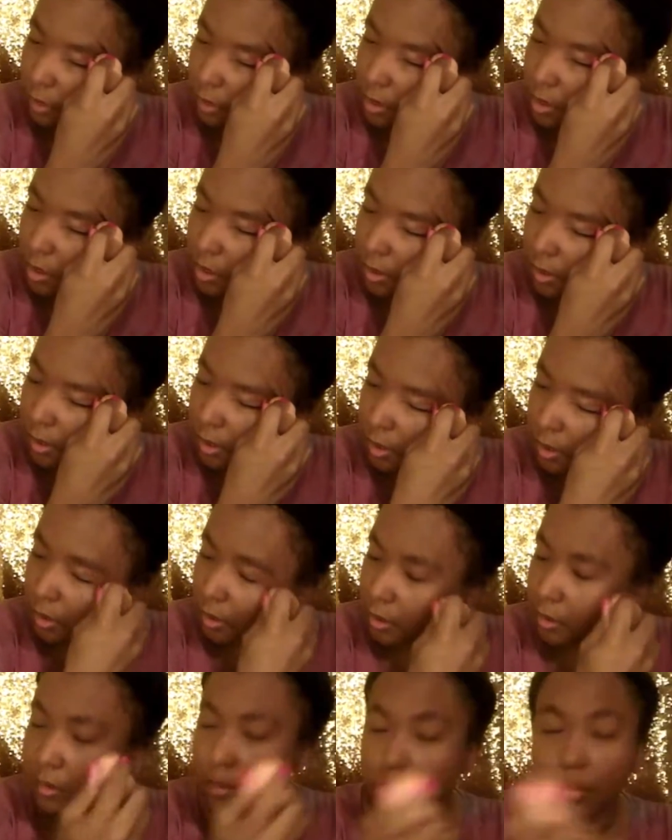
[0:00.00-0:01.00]

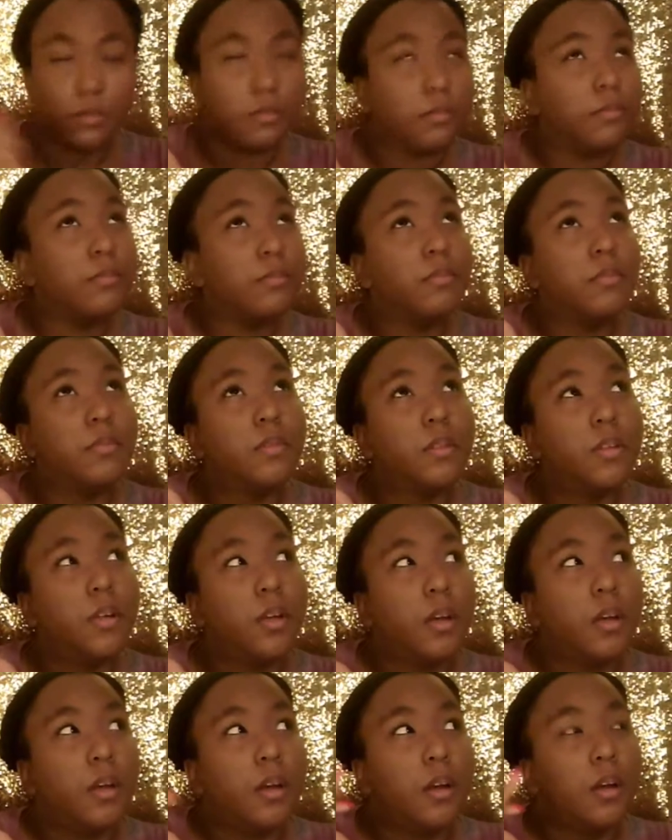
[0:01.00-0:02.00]
the,
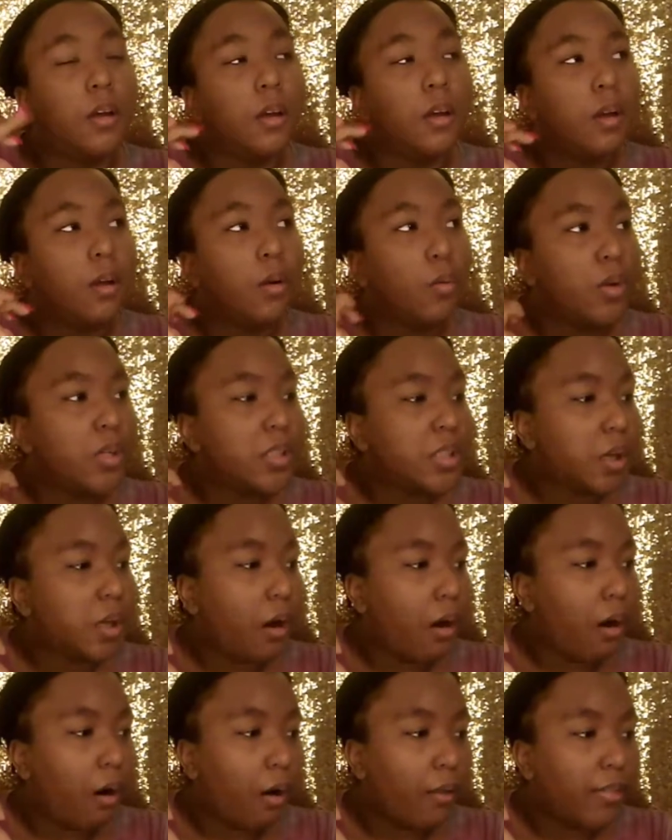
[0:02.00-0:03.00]
what is it
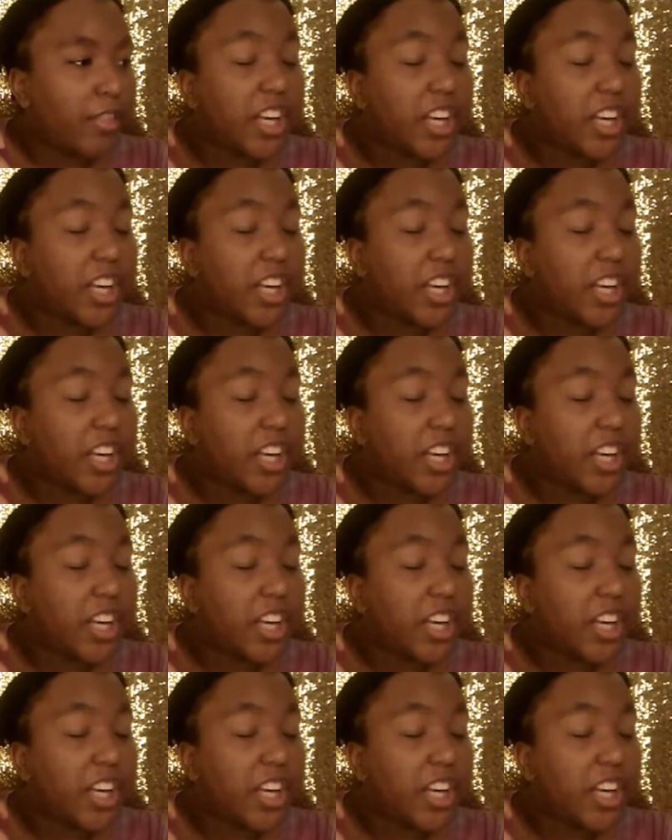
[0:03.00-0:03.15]
called?